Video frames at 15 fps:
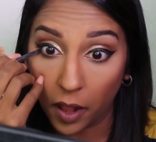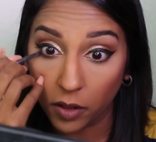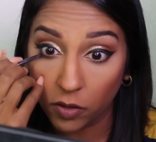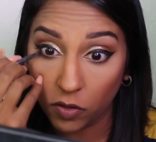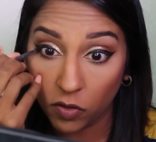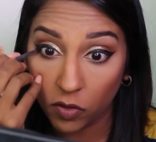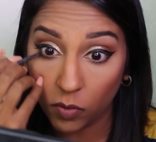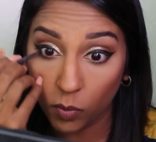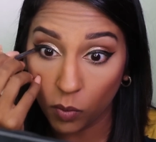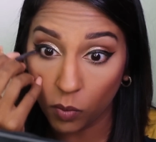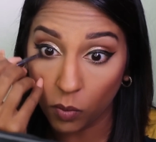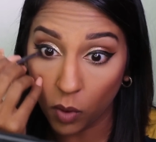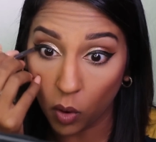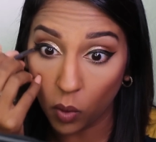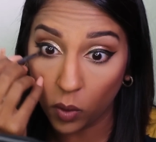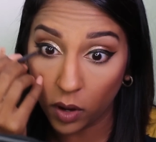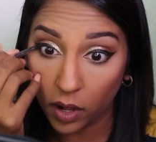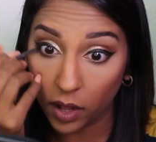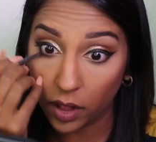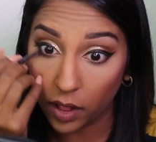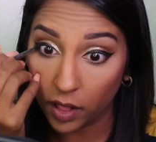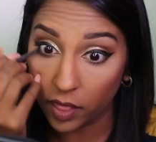and
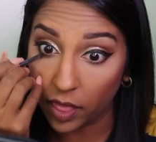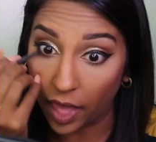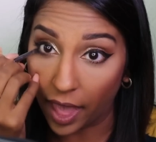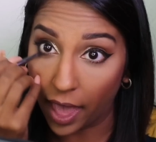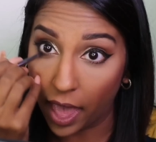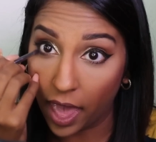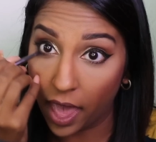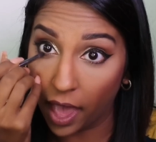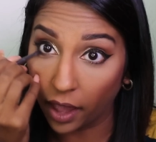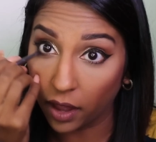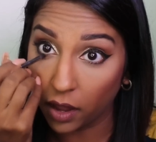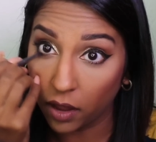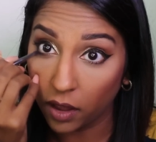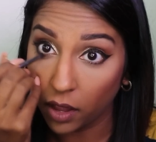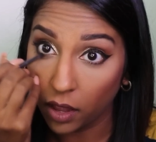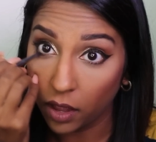smoke the heck